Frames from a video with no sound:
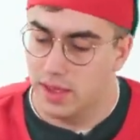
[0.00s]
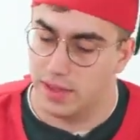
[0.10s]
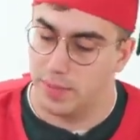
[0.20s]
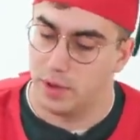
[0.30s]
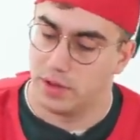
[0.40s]

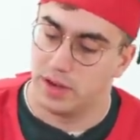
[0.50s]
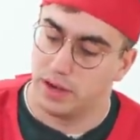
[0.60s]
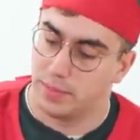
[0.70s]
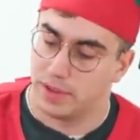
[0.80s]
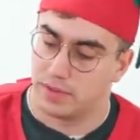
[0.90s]
and they put
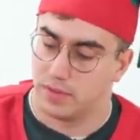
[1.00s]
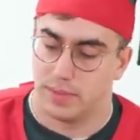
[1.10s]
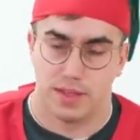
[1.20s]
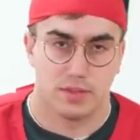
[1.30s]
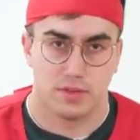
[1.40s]
little bits of
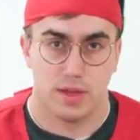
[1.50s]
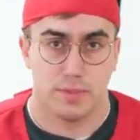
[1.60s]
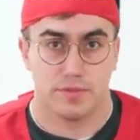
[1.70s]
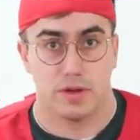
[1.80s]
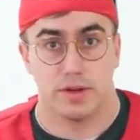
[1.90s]
them into a
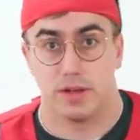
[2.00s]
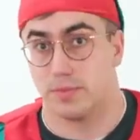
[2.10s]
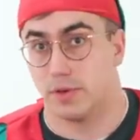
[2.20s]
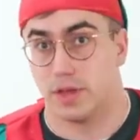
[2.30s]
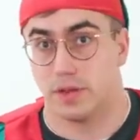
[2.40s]
McFlurry, and
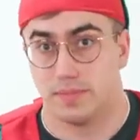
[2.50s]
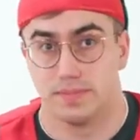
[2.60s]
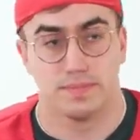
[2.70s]
it's pretty good.